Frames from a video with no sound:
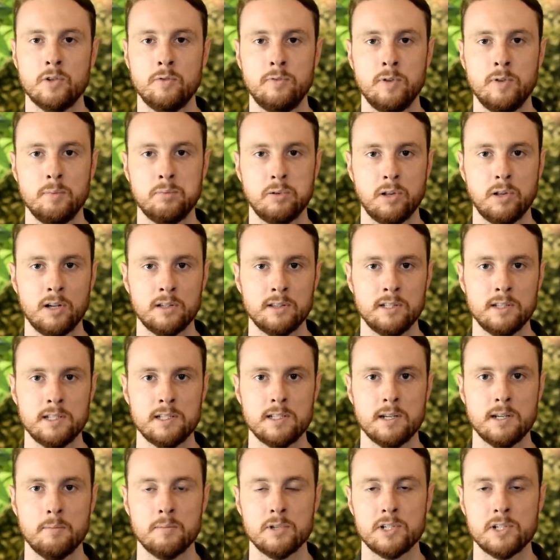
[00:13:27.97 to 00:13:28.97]
So if we plug
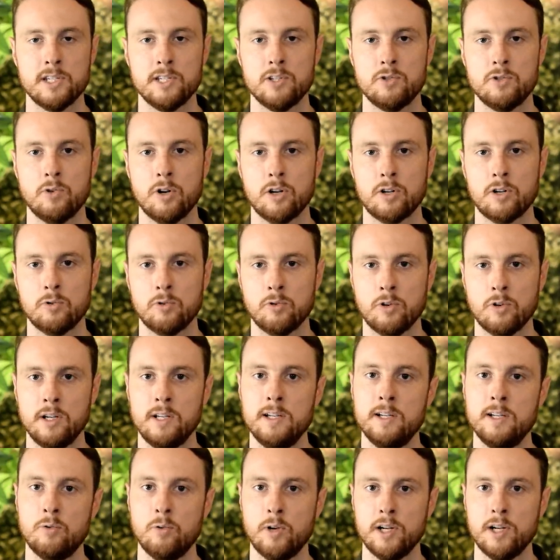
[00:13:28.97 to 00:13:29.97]
these numbers into our
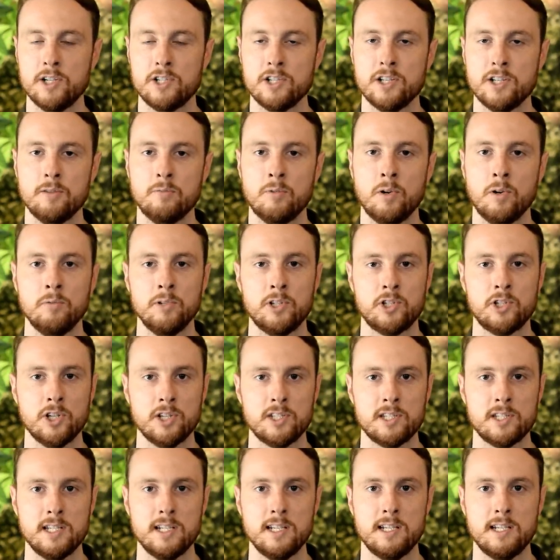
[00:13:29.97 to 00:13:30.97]
equation, what we
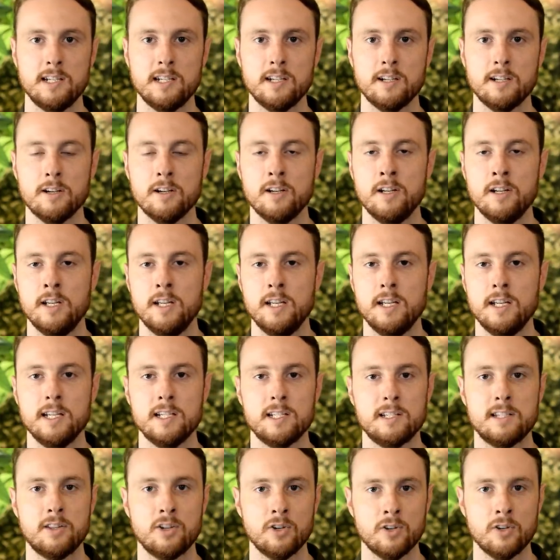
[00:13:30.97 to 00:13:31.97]
should see here
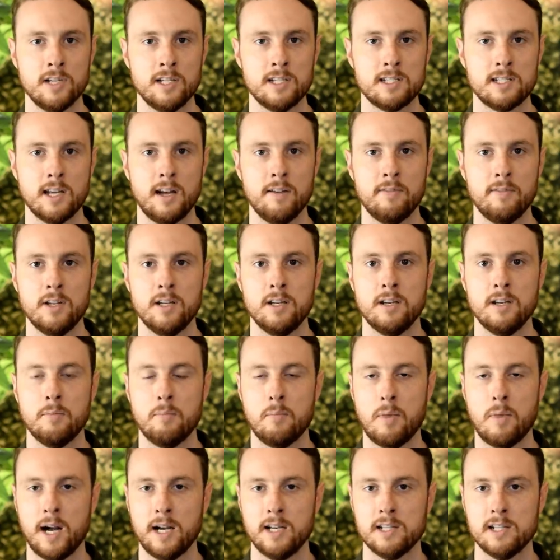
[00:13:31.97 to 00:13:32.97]
is
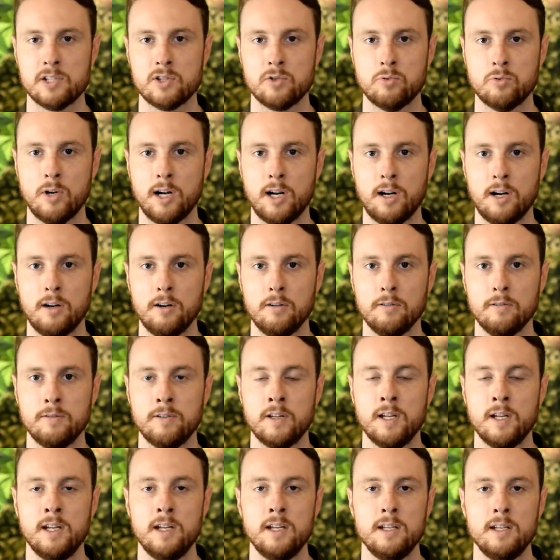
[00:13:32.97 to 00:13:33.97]
37 minus
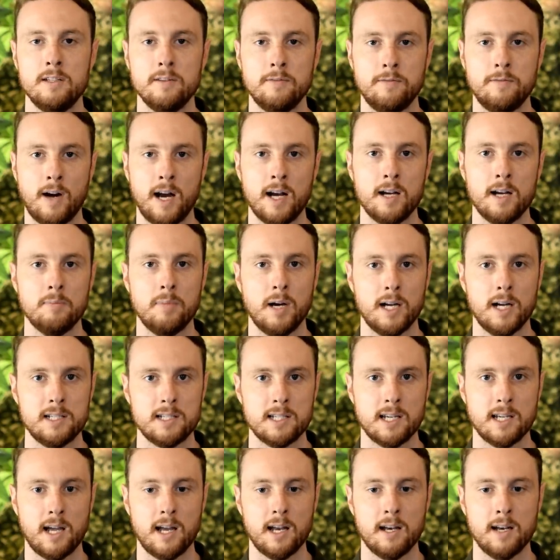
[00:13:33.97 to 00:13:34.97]
12 divided
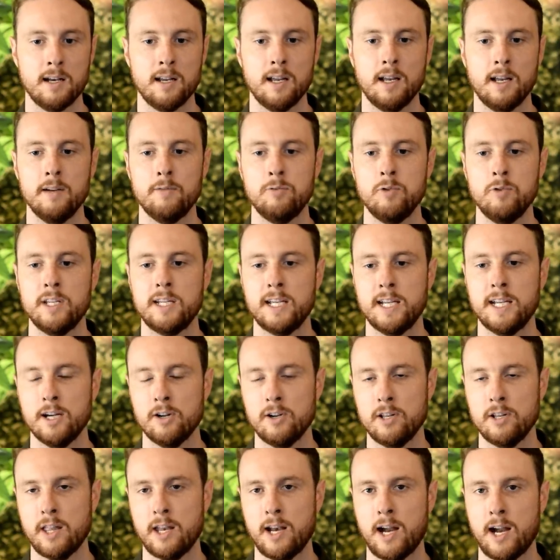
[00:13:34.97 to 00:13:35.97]
by 10. And if we
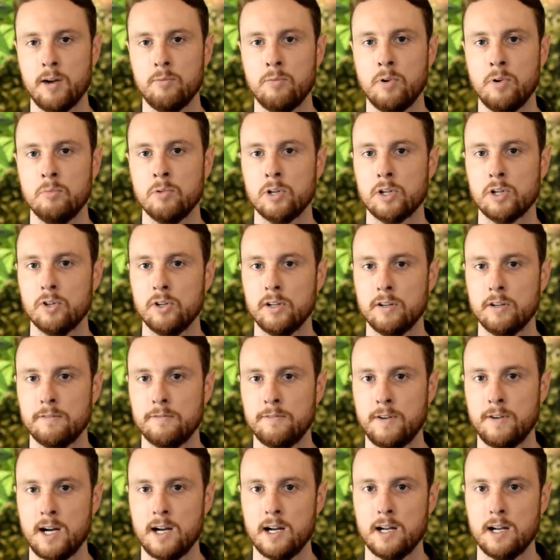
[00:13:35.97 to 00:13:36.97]
carry that out, what we're
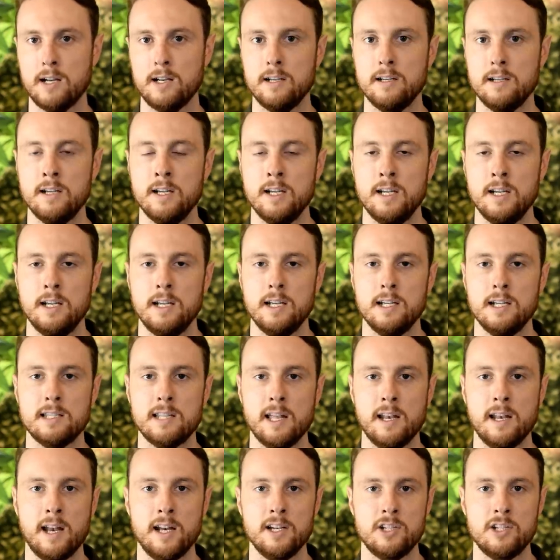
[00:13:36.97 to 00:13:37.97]
going to find
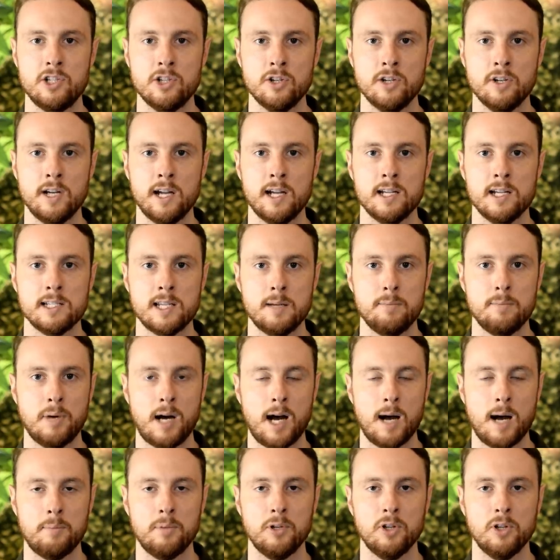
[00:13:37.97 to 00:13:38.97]
is that Nigeria has
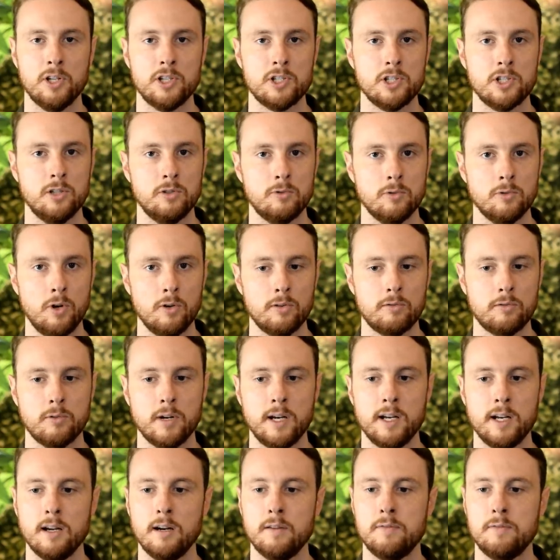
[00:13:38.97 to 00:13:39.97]
a population
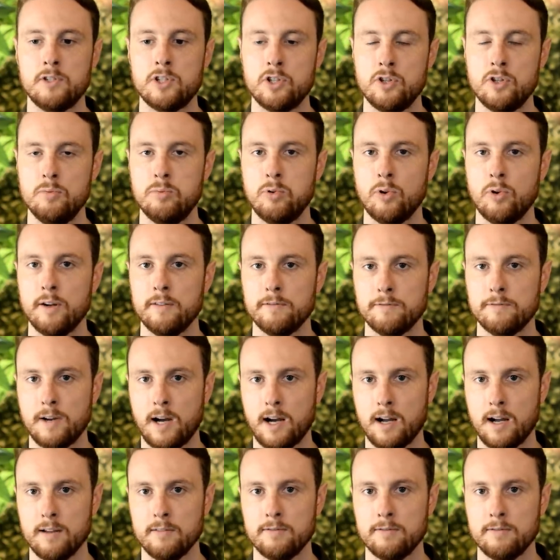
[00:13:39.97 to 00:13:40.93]
growth rate of 2.5.